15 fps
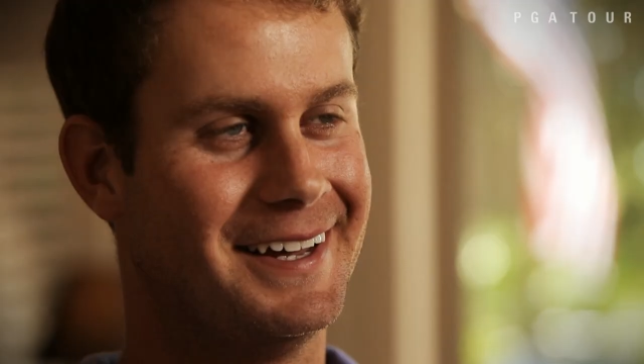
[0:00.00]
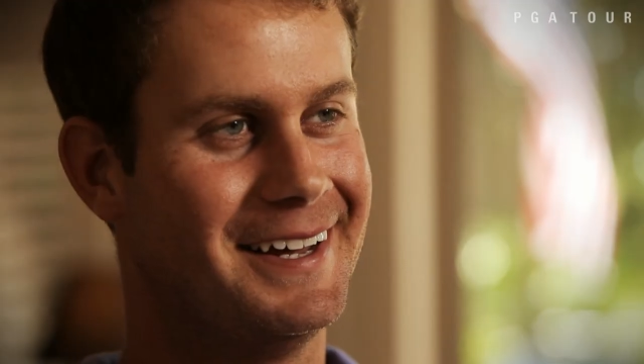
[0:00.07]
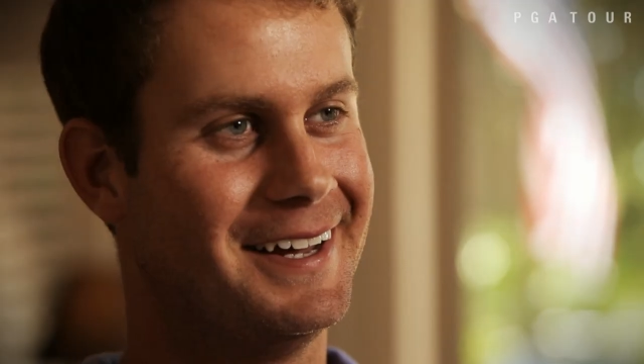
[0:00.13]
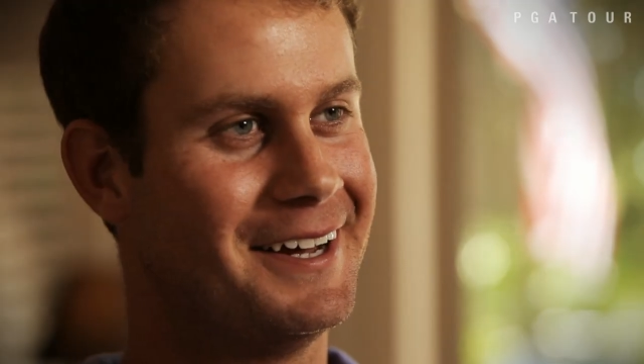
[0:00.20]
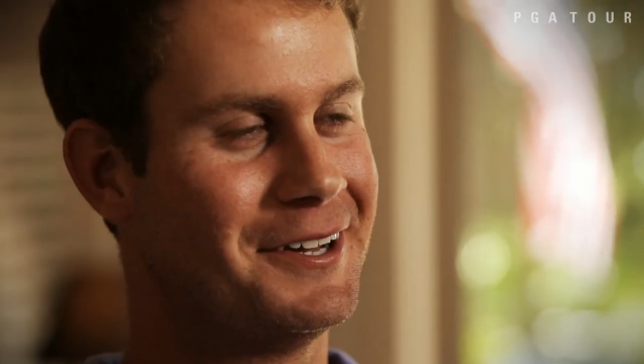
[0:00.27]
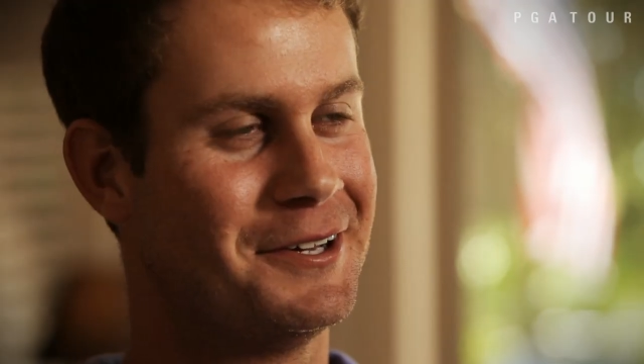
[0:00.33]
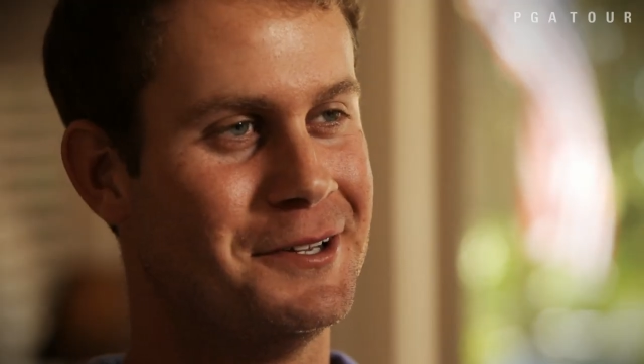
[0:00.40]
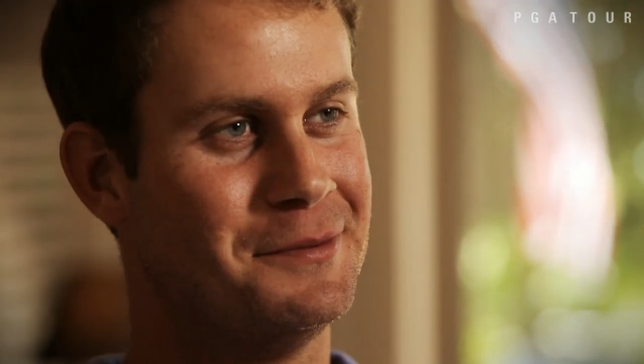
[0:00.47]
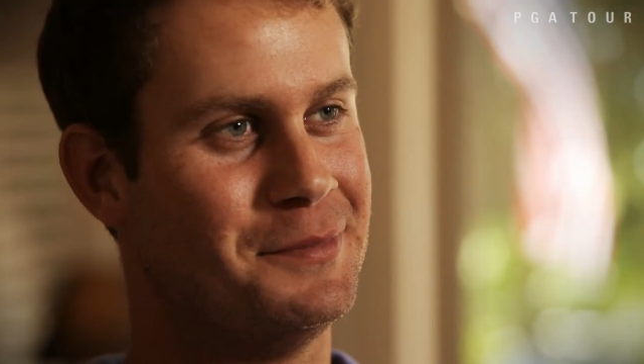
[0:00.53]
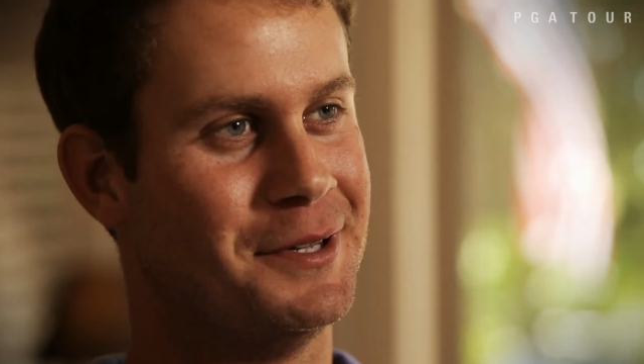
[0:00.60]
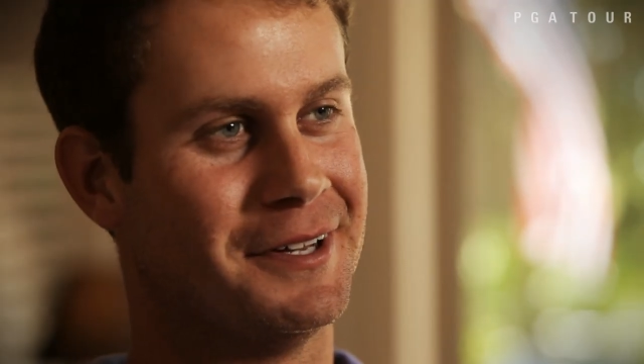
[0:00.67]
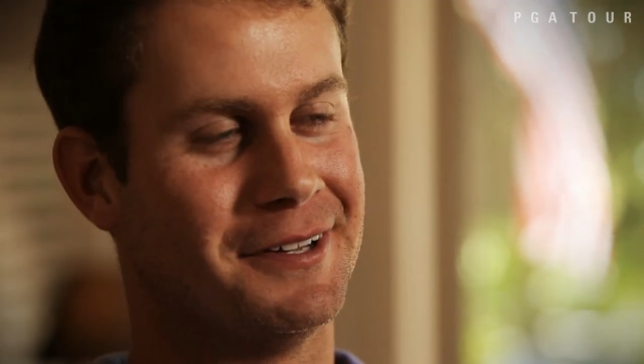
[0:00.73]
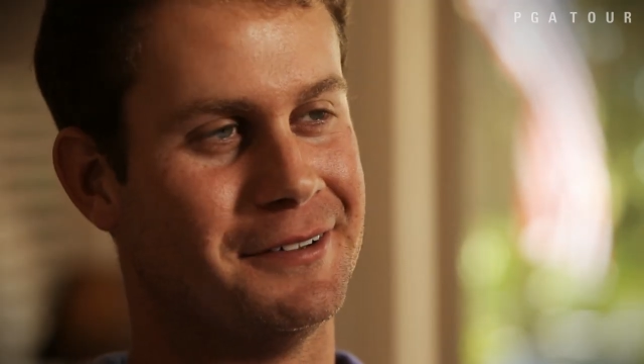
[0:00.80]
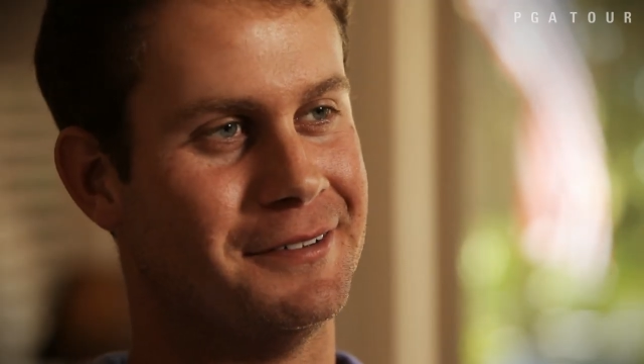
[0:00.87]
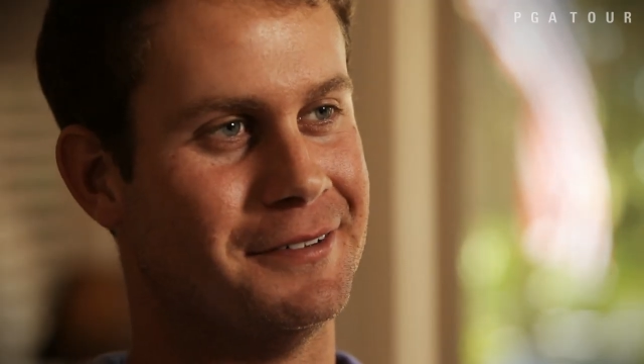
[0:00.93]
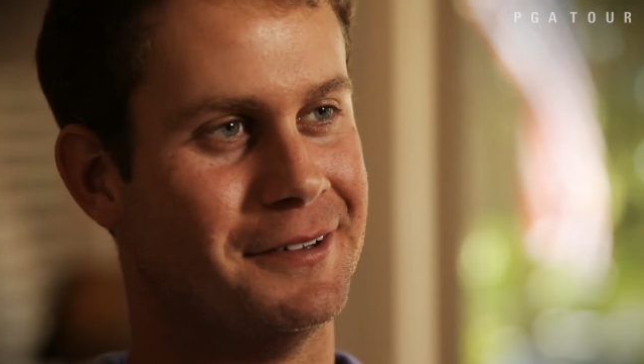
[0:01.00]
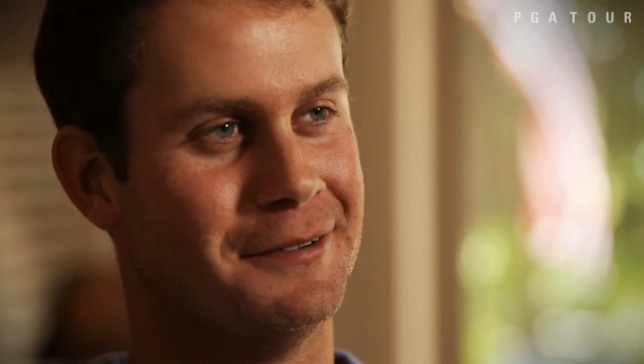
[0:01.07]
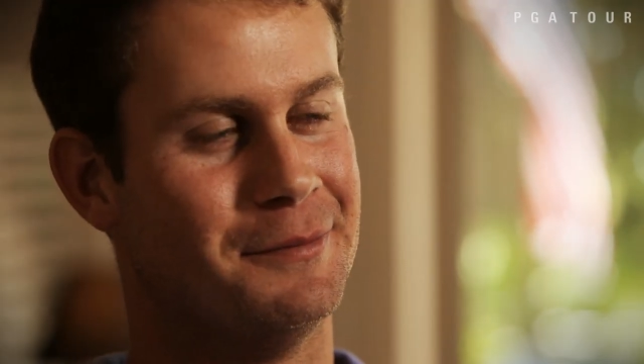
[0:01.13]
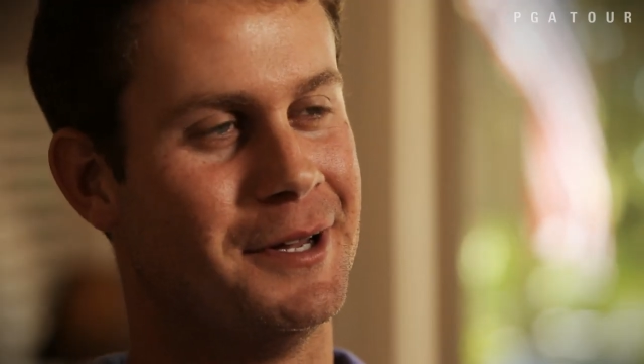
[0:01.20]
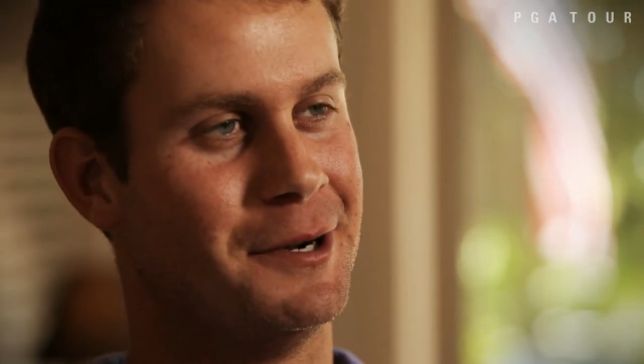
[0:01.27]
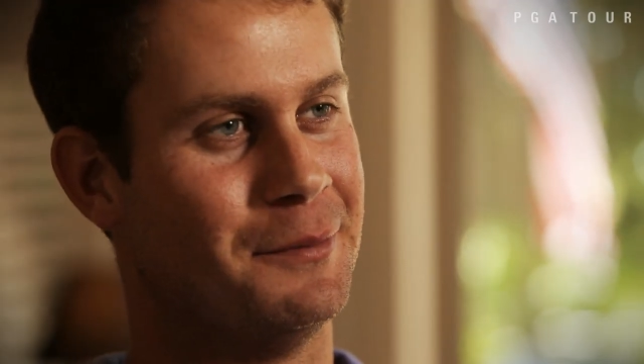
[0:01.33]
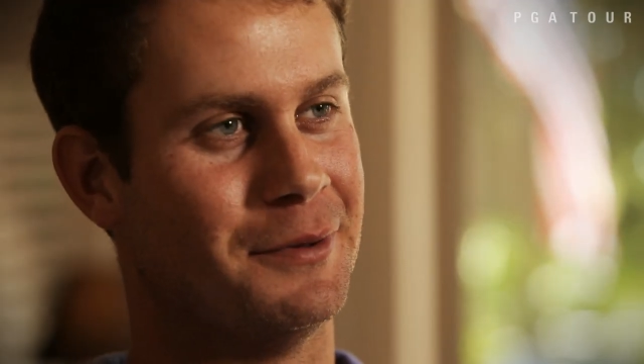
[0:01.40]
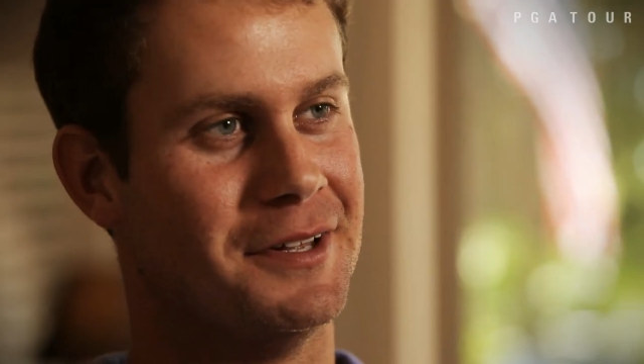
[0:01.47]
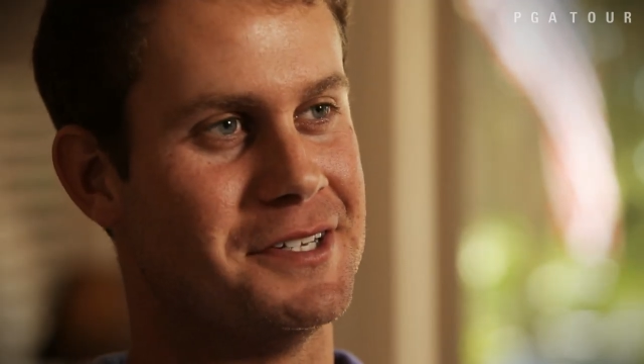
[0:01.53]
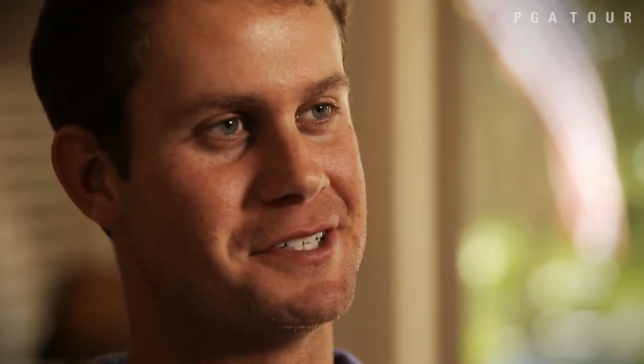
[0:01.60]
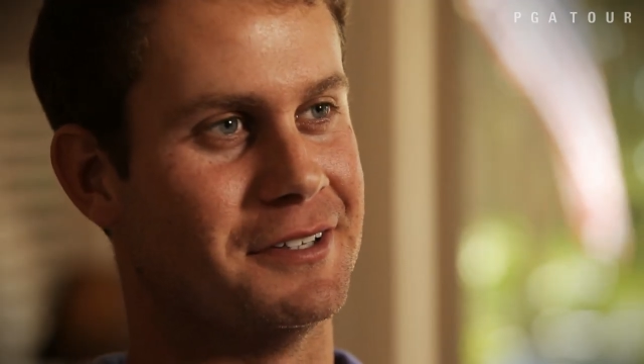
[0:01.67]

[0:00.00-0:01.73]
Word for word: I couldn't pick a, a better place